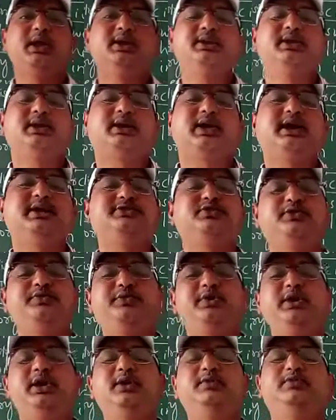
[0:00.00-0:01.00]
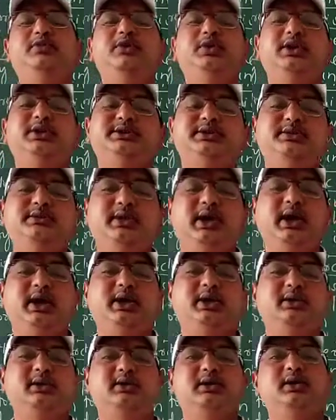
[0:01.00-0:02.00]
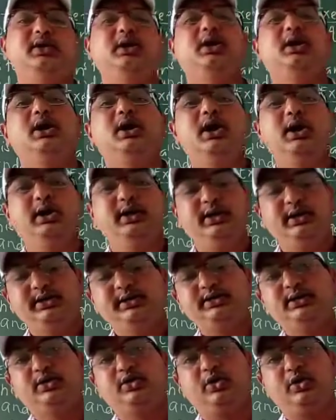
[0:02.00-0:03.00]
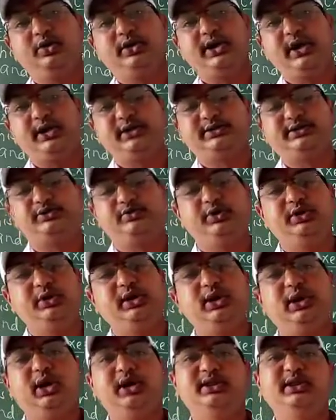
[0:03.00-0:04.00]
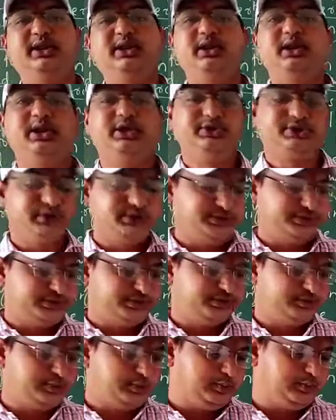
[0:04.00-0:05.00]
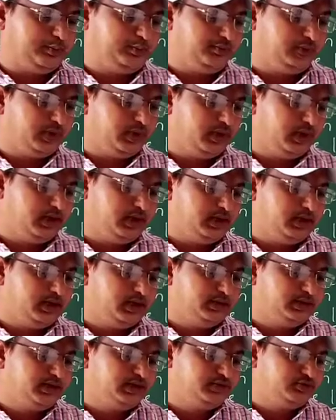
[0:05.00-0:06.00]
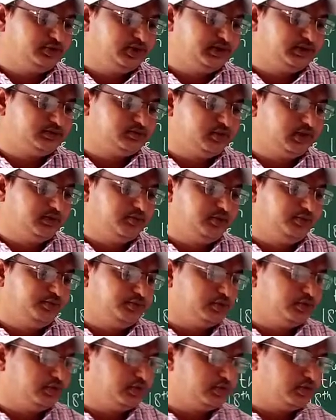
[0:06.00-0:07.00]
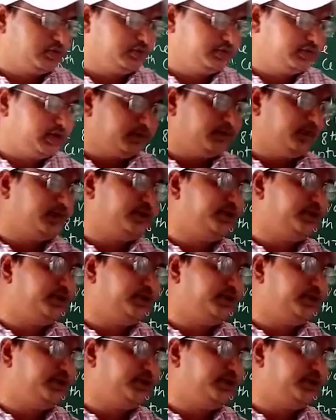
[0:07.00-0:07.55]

the rise of Indian feudalism, and increasing contacts with the other nations. Then students, will move to question number